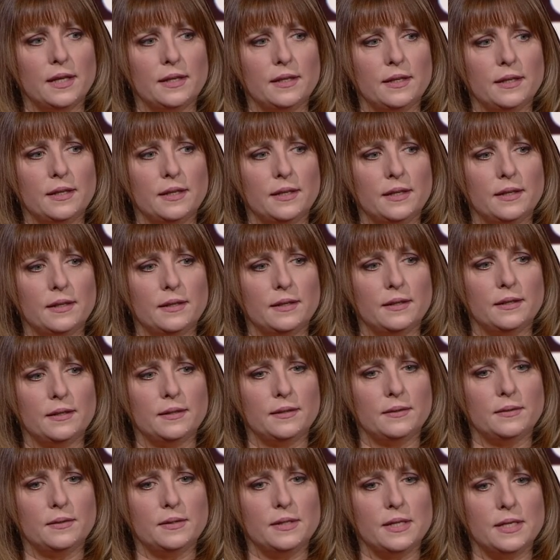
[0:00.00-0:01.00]
uh,
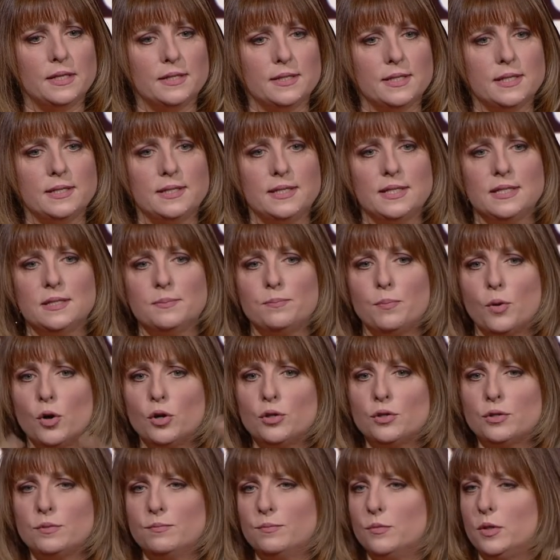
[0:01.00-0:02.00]
there's a
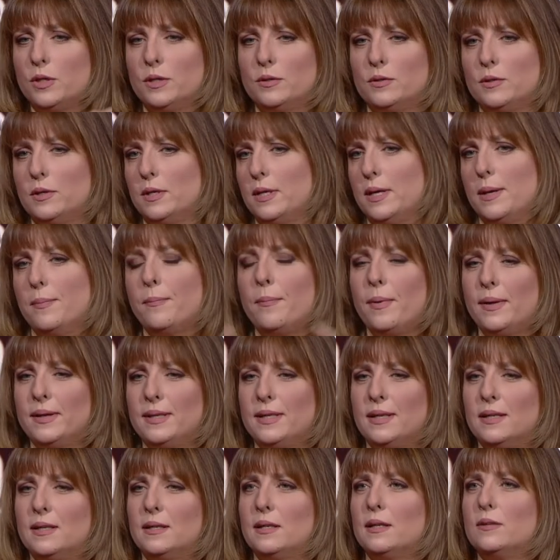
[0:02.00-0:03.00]
dispersed the, the,
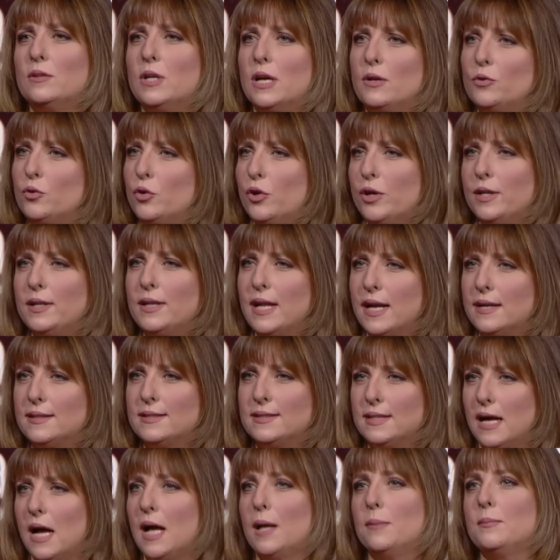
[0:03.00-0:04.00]
the, during that
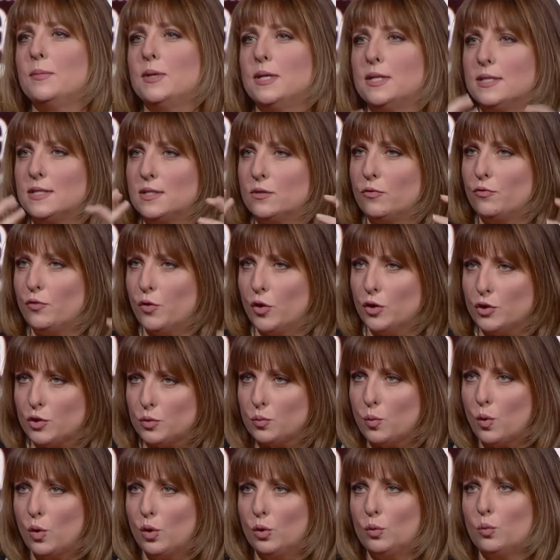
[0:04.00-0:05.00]
time there's the
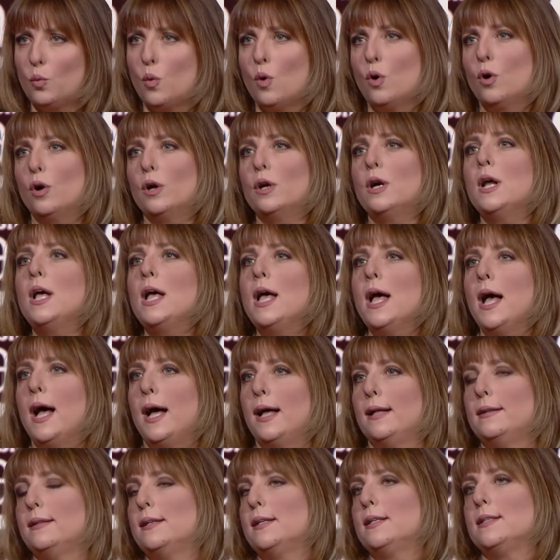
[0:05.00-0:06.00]
first world war
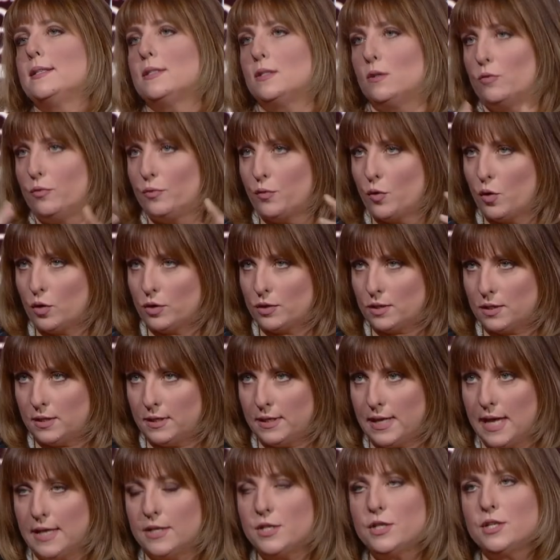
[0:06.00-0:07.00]
and there's of course the
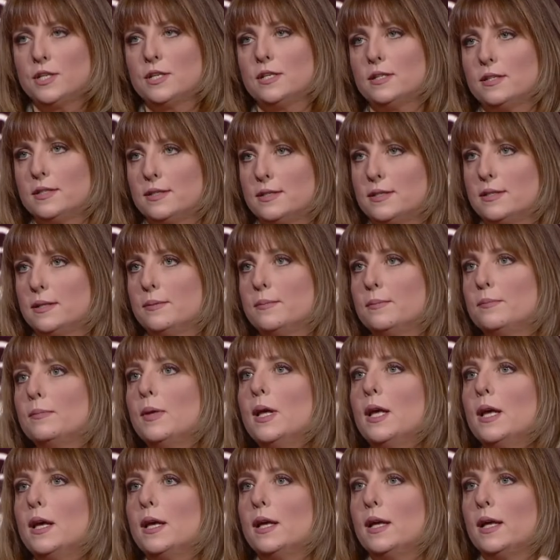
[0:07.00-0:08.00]
nationalism mm
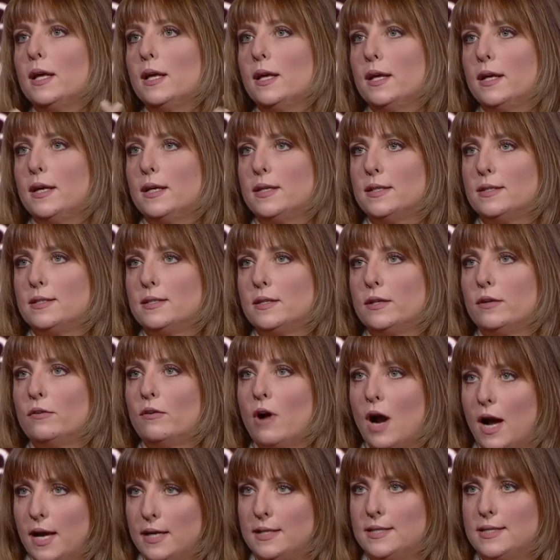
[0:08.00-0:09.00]
-hmm. is
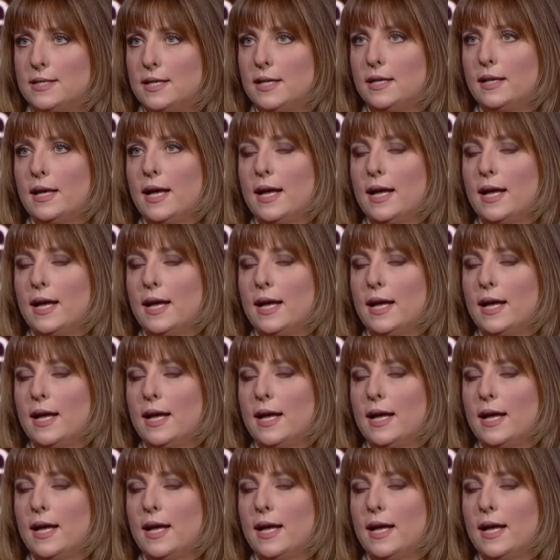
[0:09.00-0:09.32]
rising